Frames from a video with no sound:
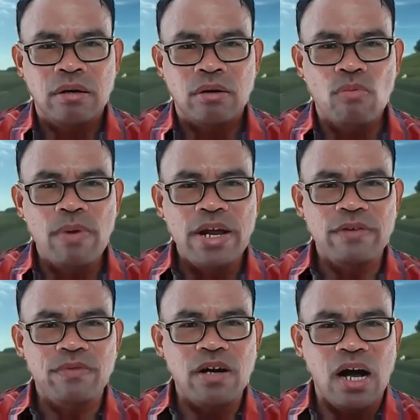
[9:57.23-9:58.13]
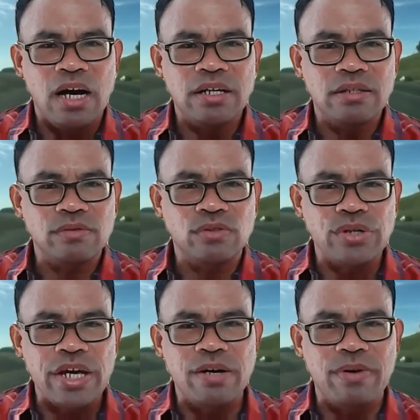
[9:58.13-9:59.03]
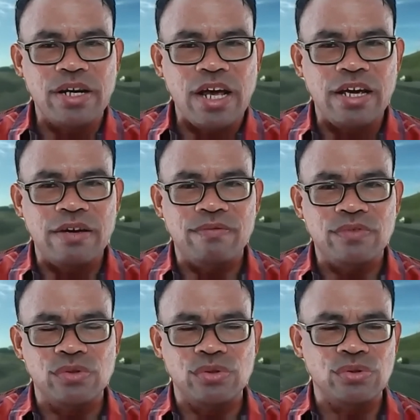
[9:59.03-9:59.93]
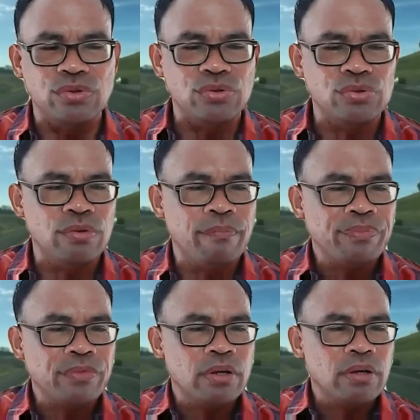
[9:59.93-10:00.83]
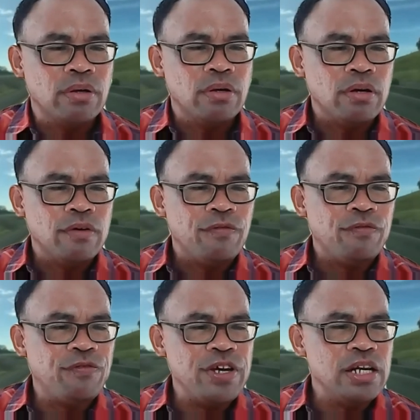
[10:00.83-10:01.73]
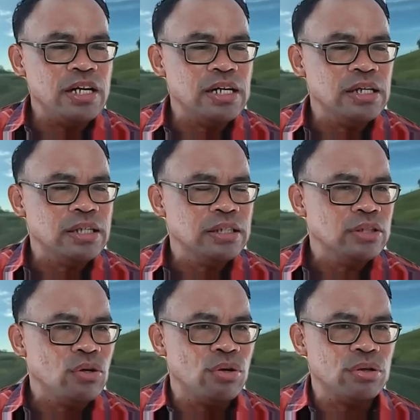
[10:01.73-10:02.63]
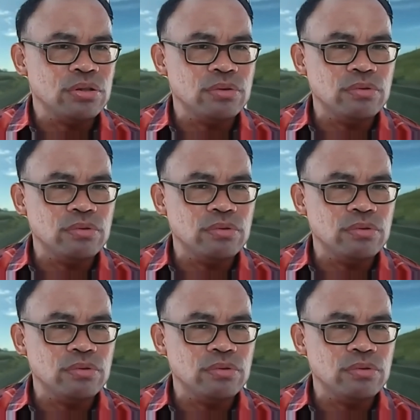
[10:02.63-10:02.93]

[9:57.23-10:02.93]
command of God to Adam and Eve to fill or